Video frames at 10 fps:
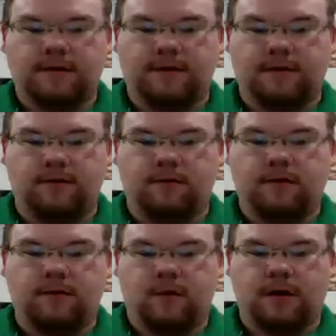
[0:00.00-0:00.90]
2
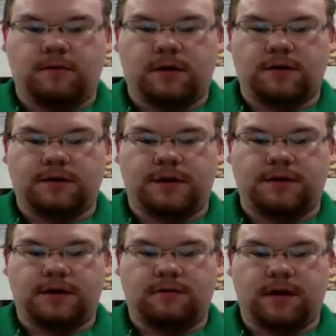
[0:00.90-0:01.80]

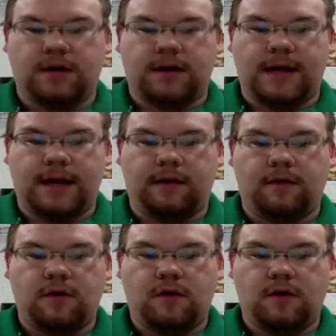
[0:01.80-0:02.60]
watermark.jpg, again,